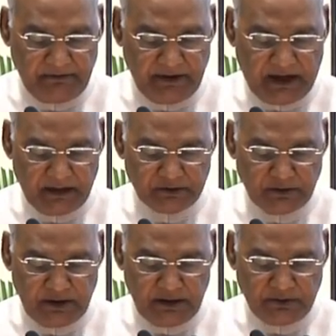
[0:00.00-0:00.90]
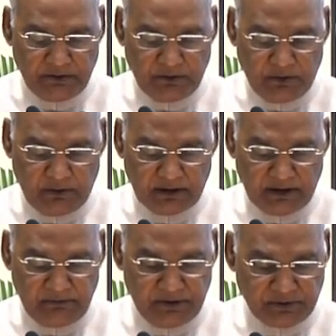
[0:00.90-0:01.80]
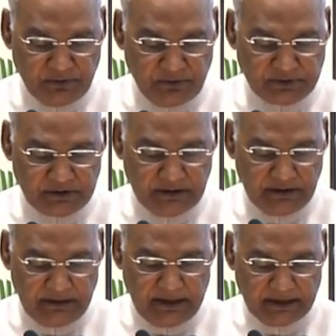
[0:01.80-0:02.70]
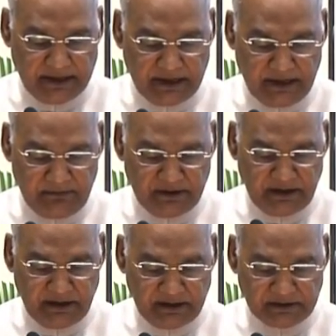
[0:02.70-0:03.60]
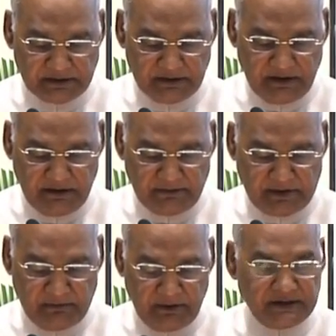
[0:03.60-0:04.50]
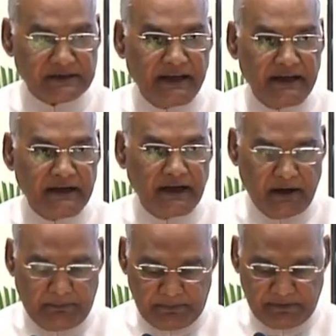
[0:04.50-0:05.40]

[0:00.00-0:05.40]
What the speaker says: we also need to overcome issues that are limiting us from scaling up.